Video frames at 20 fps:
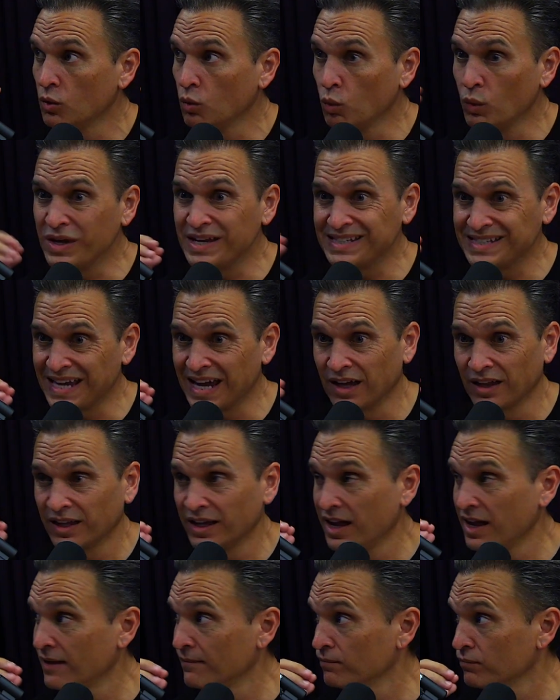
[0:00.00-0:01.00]
we tell
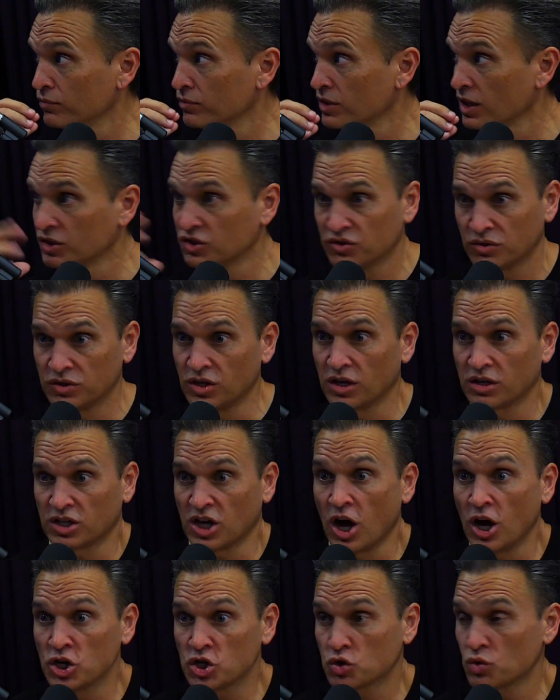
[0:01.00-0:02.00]
it the
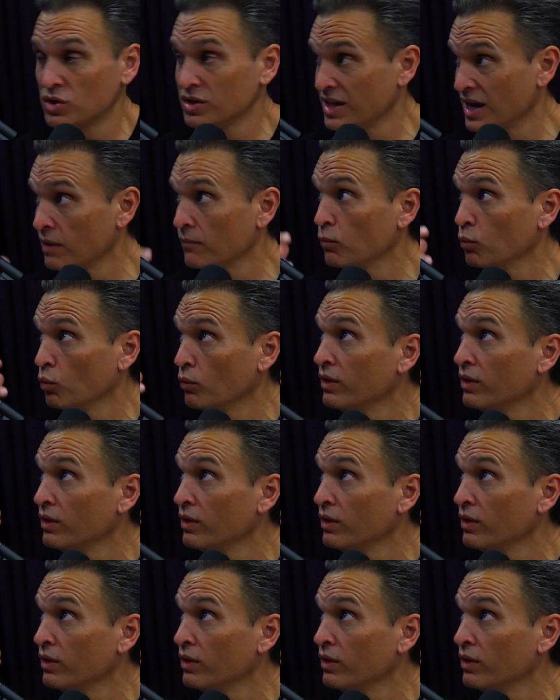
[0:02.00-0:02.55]
country that